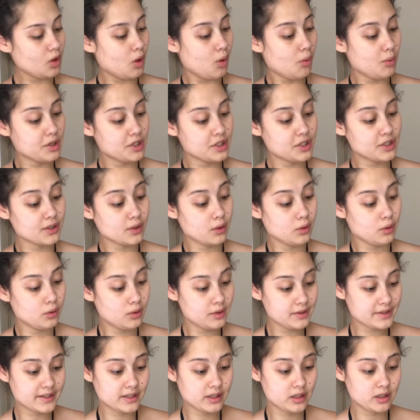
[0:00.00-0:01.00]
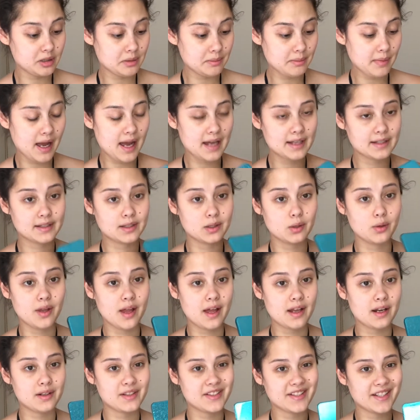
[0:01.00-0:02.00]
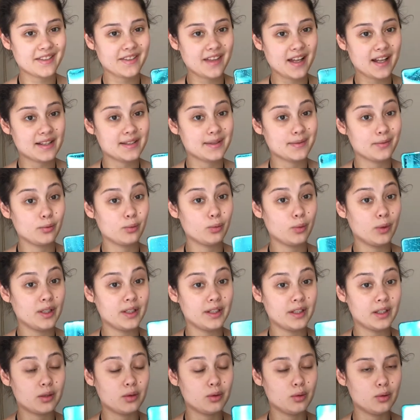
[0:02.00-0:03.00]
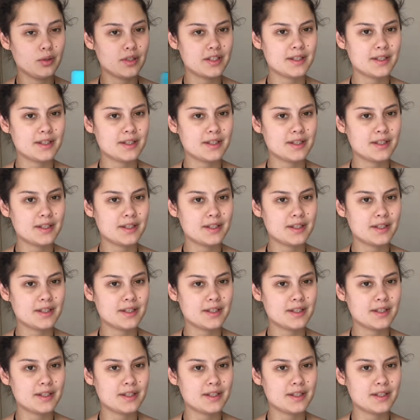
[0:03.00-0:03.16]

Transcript: which is awesome. I saw that and I was like, that's really cool,